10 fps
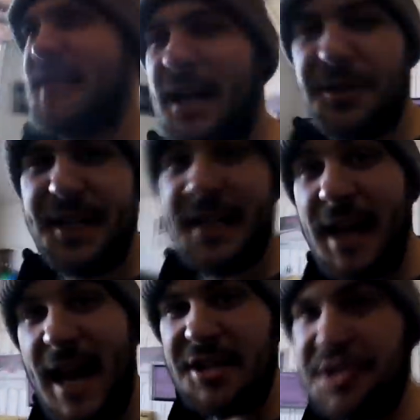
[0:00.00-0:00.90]
dialed in, and
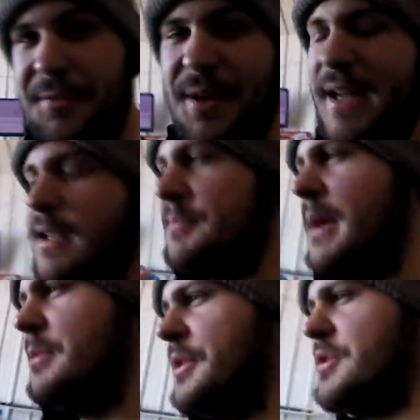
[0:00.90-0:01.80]
actually finally be
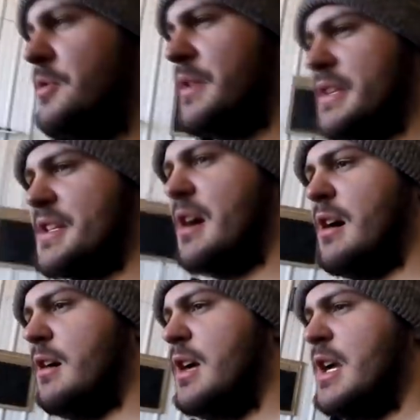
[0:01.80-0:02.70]
able to tune this
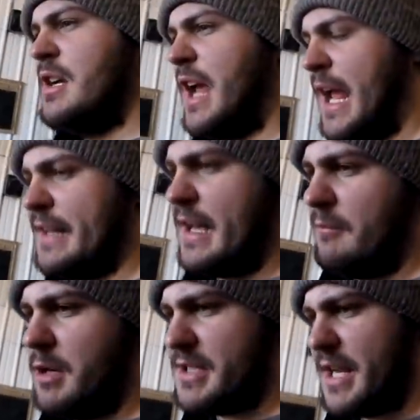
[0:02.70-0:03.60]
car. And uh,
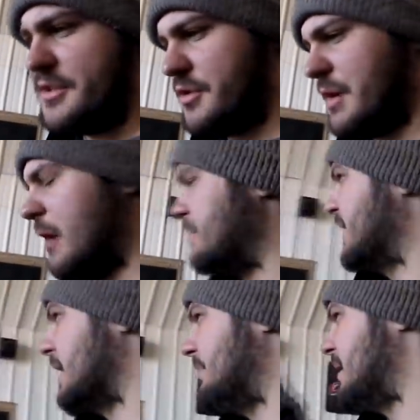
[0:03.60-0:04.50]
once I do, I'll
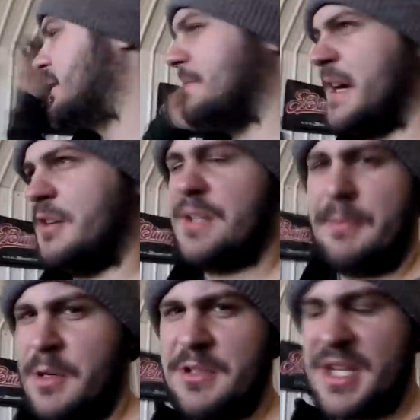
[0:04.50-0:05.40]
pick up on the final
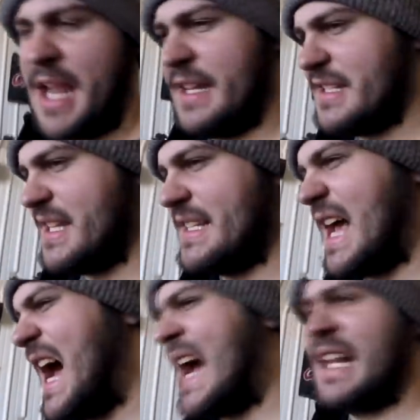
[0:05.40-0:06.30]
numbers, and this thing's
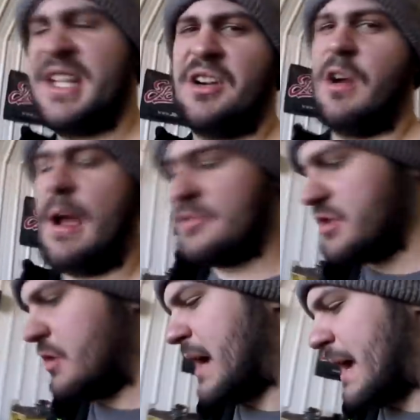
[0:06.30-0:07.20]
out of here. I'm
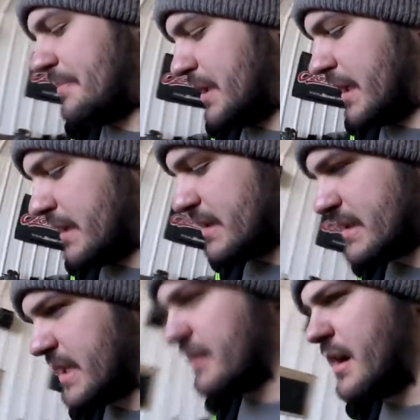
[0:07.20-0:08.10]
so happy to get this
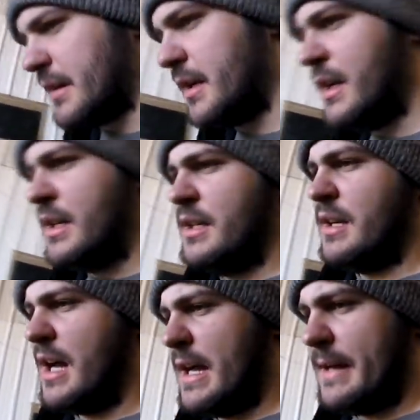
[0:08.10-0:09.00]
thing done.
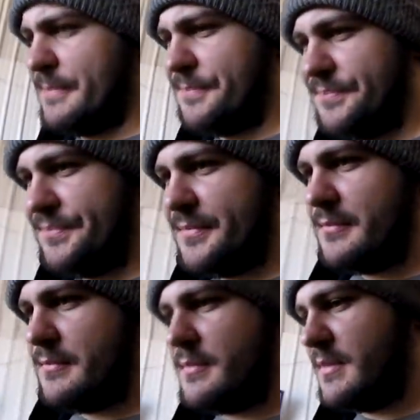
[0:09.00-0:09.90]
Um,
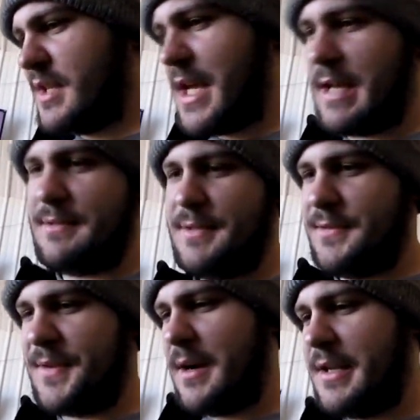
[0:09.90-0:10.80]
yeah,
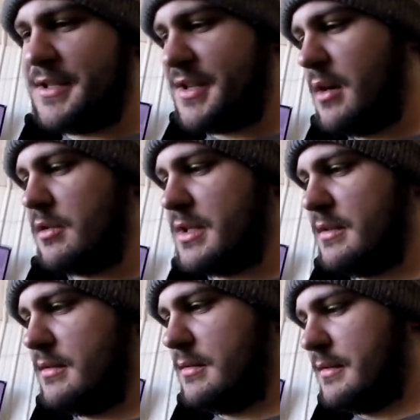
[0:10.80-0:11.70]
very stoked
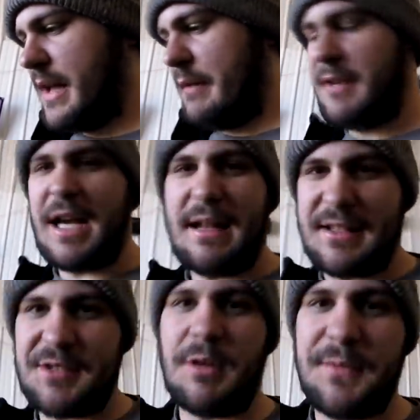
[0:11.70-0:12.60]
that we got
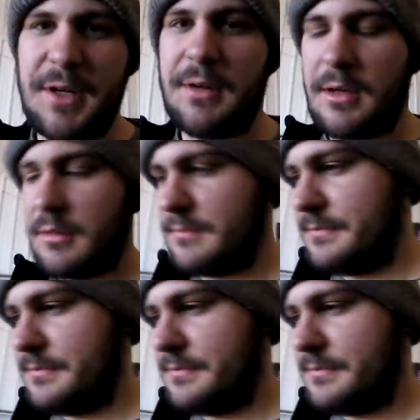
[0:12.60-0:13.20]
this one figured out.